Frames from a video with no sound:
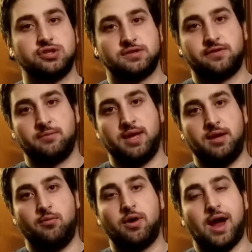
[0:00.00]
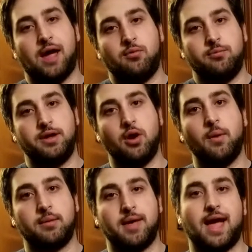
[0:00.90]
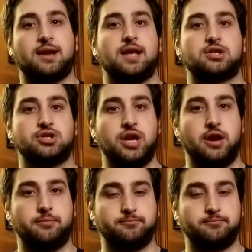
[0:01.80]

for me where I will be going back next year?